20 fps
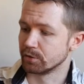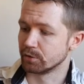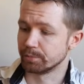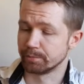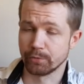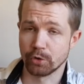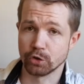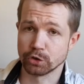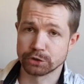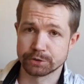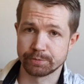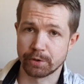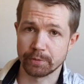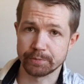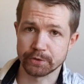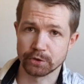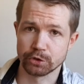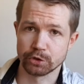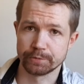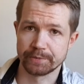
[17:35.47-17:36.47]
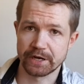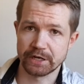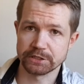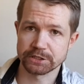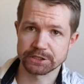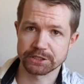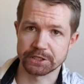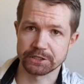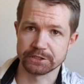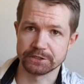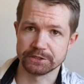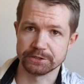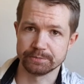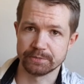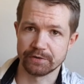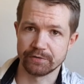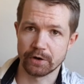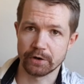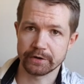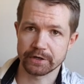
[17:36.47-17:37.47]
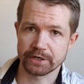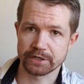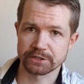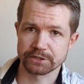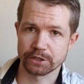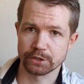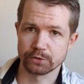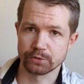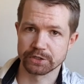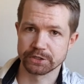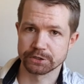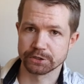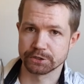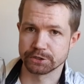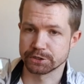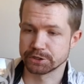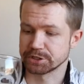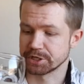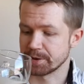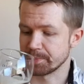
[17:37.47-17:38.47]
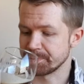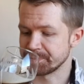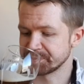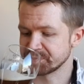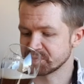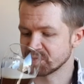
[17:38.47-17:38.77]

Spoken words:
most popular beer style in Bavaria, as always used to say.